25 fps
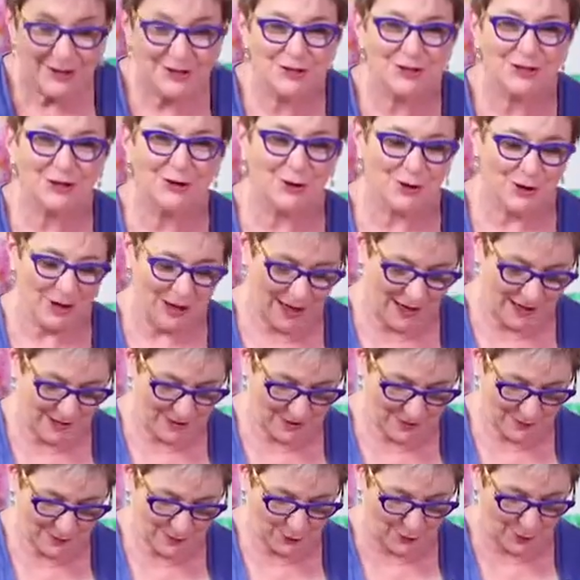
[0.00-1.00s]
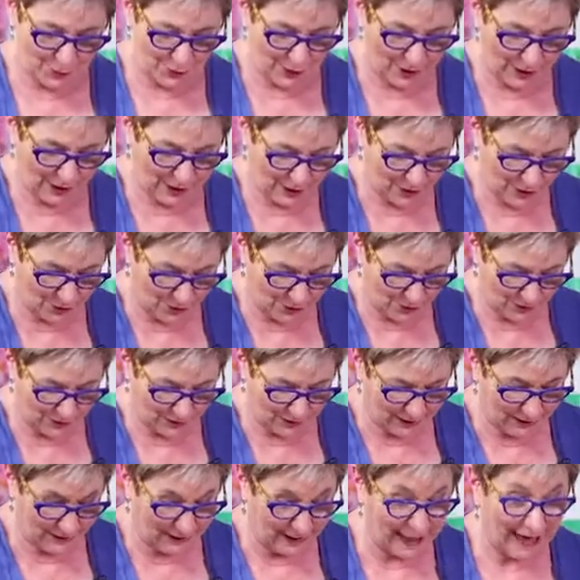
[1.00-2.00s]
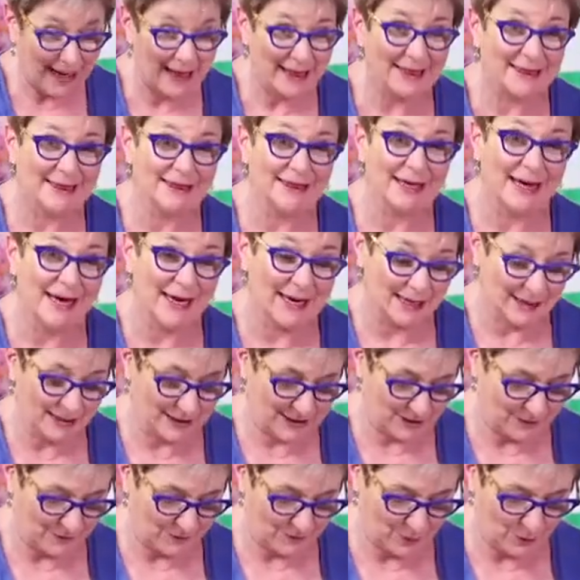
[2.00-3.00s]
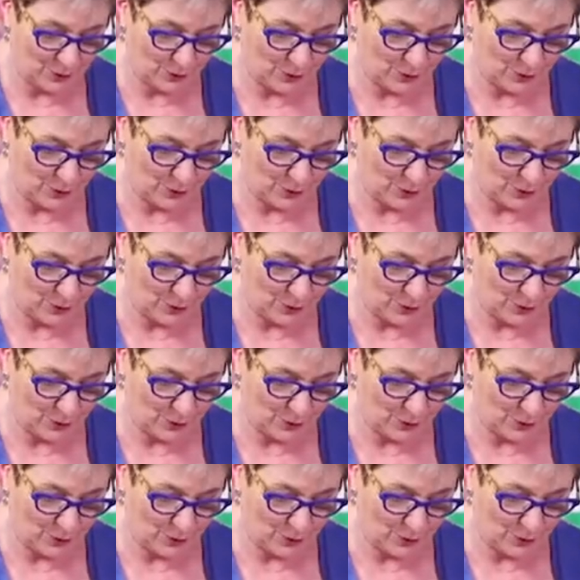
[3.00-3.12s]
to create some pretty cool looking legs, if you